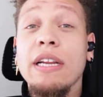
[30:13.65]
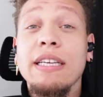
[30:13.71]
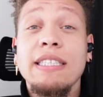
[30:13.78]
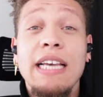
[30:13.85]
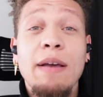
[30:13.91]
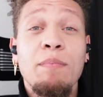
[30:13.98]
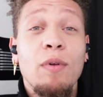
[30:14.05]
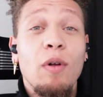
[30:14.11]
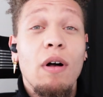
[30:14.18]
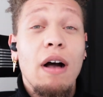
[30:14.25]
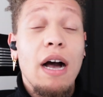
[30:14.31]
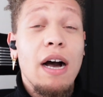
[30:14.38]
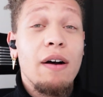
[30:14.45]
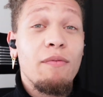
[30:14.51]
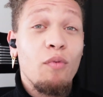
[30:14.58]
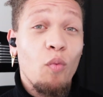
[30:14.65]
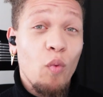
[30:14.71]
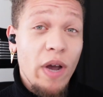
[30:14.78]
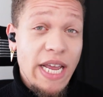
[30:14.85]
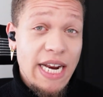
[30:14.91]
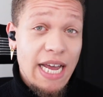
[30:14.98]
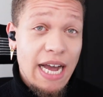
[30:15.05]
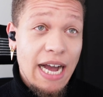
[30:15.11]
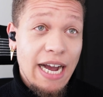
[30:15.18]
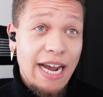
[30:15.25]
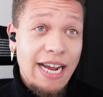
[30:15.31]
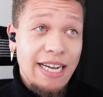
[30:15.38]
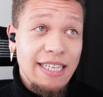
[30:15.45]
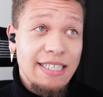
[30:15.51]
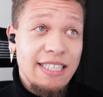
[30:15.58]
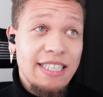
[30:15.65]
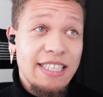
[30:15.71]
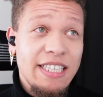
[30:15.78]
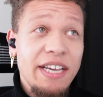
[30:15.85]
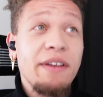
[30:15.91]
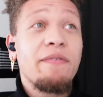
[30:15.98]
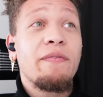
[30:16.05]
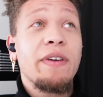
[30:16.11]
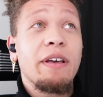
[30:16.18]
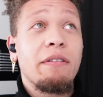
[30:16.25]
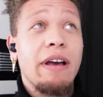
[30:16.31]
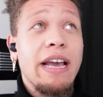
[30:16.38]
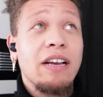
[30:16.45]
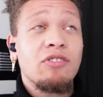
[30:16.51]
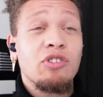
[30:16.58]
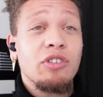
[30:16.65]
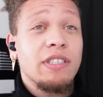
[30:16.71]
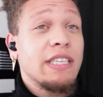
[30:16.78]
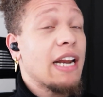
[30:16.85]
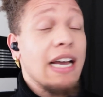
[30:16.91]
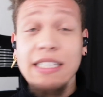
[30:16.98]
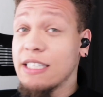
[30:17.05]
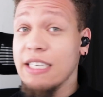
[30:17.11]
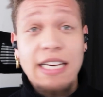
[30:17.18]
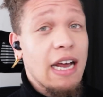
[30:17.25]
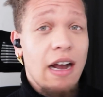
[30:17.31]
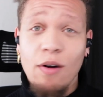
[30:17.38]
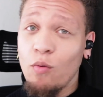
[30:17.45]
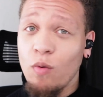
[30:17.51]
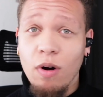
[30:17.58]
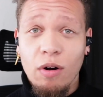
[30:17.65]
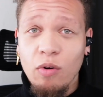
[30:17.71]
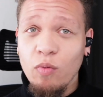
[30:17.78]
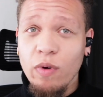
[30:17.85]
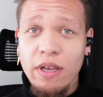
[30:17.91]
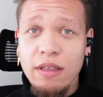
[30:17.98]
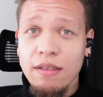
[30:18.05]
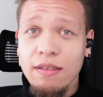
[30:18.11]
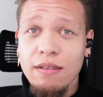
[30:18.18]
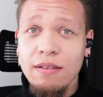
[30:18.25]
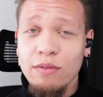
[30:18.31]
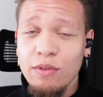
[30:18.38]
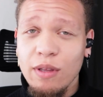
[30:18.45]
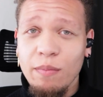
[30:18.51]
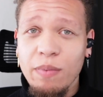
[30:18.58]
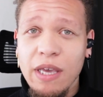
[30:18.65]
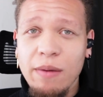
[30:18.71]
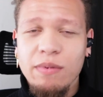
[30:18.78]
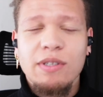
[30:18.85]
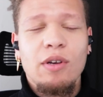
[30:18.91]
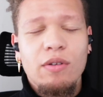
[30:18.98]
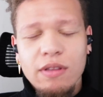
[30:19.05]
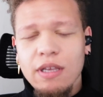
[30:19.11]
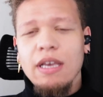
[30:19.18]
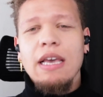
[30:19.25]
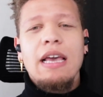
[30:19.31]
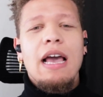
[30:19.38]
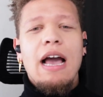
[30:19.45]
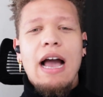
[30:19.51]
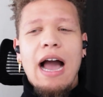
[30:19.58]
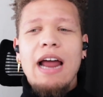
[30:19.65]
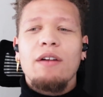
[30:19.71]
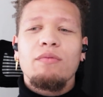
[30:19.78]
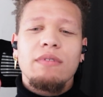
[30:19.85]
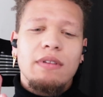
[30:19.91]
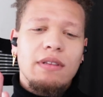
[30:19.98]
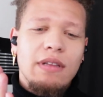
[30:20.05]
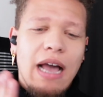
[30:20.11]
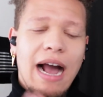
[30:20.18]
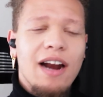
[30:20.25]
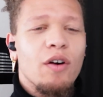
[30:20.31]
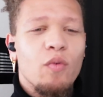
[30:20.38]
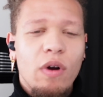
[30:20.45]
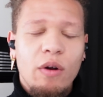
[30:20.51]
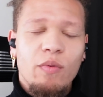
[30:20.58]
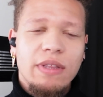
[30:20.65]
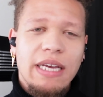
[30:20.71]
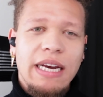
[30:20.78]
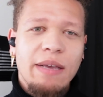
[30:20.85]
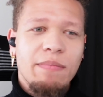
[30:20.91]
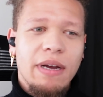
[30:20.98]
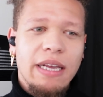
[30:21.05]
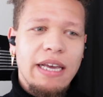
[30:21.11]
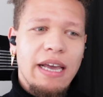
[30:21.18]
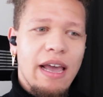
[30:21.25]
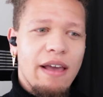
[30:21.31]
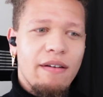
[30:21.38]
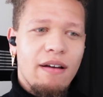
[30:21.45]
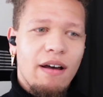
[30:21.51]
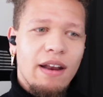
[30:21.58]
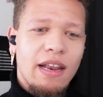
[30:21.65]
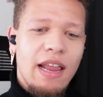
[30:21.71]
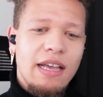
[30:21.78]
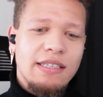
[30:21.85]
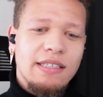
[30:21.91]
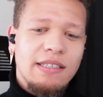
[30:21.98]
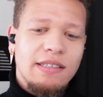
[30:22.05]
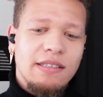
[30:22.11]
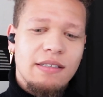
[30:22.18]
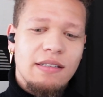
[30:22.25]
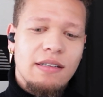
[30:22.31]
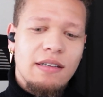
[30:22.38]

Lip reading: an example of when I did feel anxious and I did not work with the people. So I don't work with anybody unless